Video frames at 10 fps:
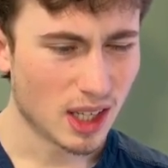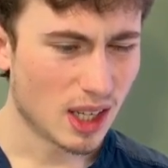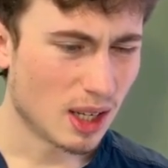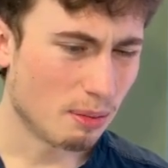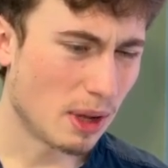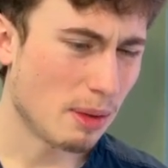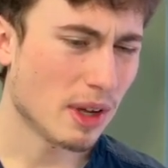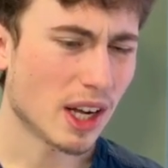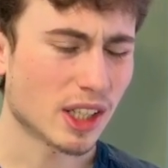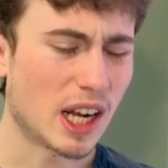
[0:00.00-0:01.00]
maybe
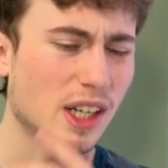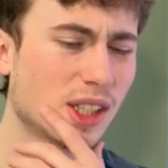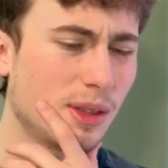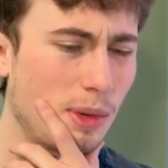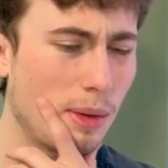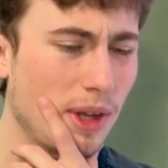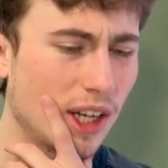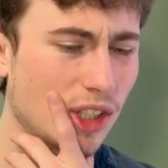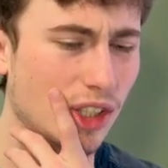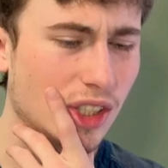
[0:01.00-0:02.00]
I
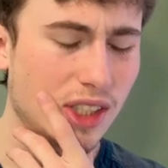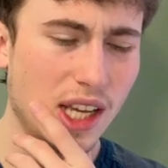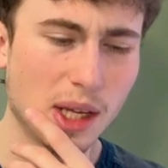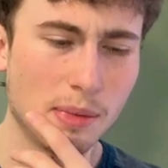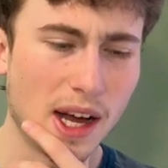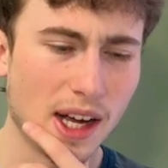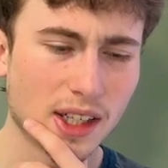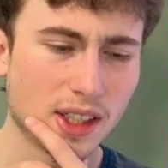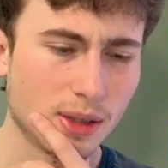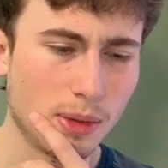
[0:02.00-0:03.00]
should just take
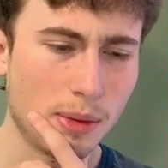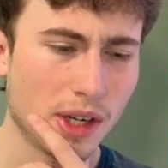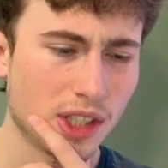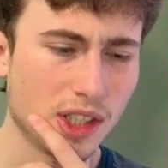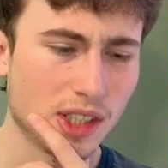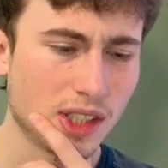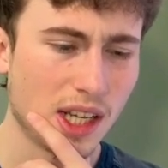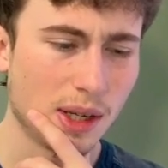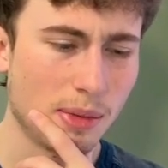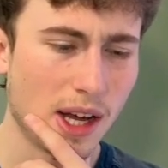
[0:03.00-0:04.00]
back. Maybe I should just
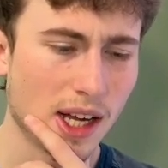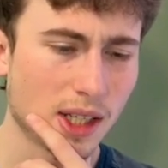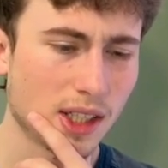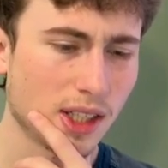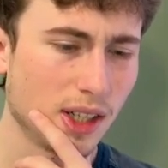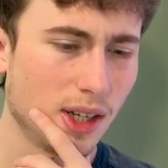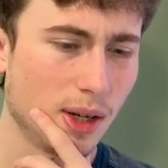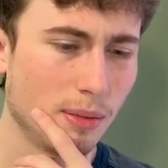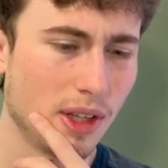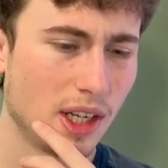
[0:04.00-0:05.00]
take back,
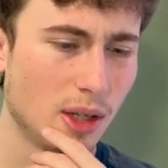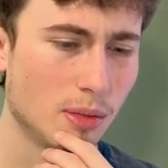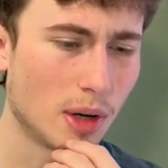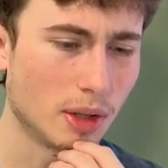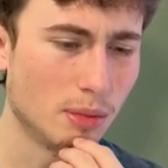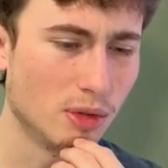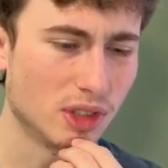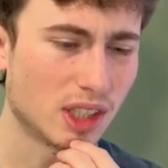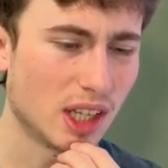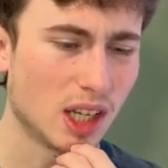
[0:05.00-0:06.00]
and then he would probably move
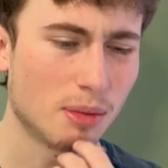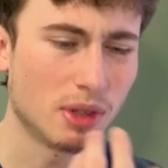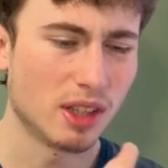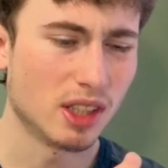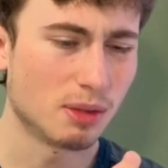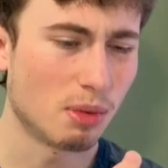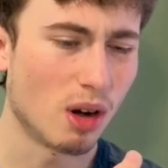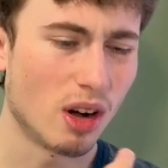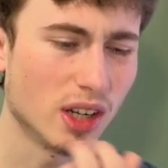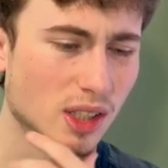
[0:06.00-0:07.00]
his king up, and then this
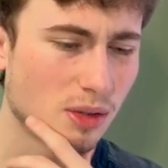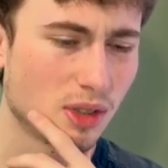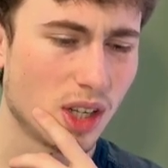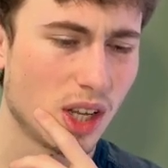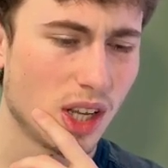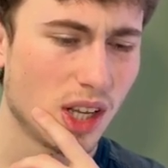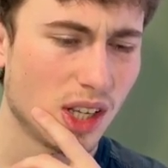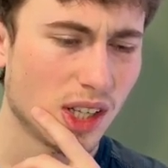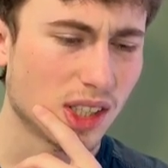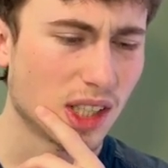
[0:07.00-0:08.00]
pawn is,
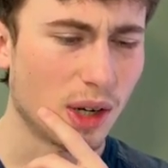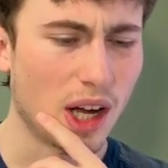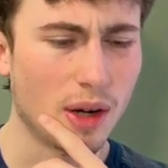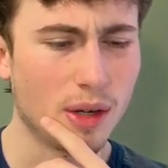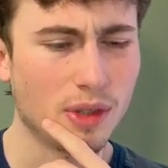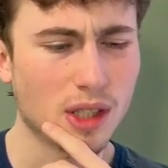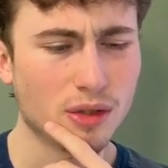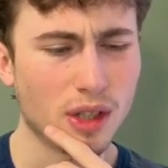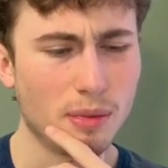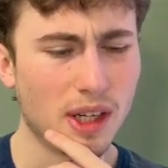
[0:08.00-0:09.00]
because it doesn't
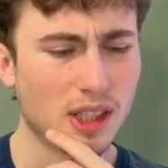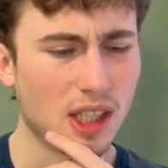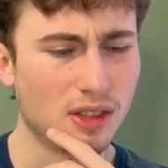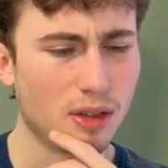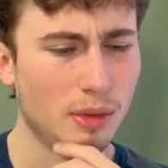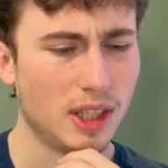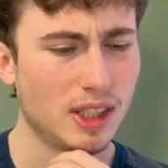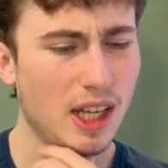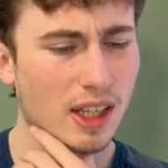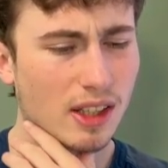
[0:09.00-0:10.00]
really make sense for me to
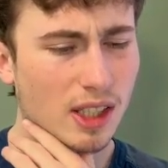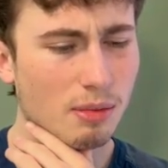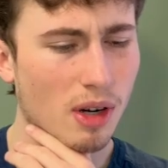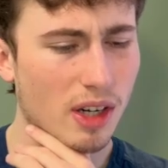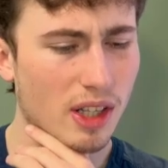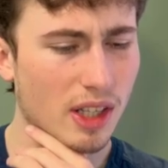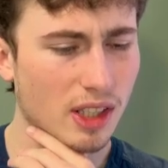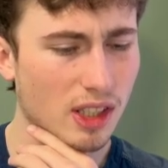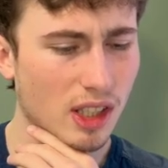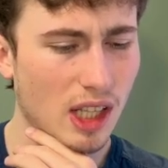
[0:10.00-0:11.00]
take this pawn and then
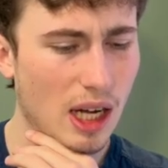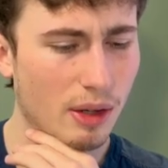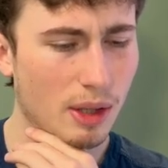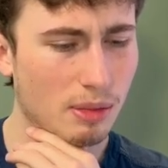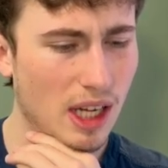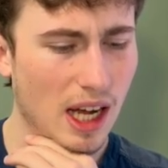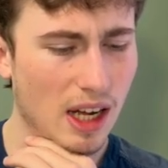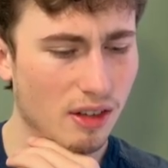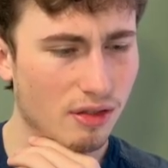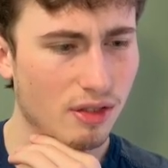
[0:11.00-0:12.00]
just allow him to
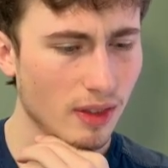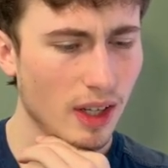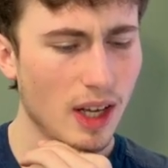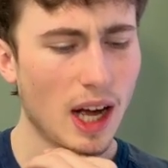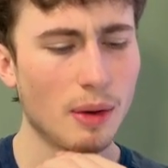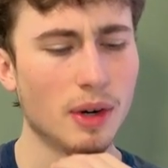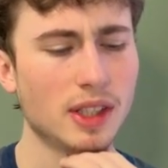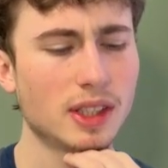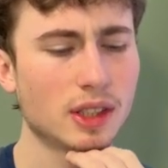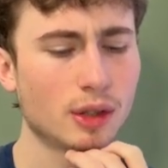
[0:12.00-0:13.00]
have. I was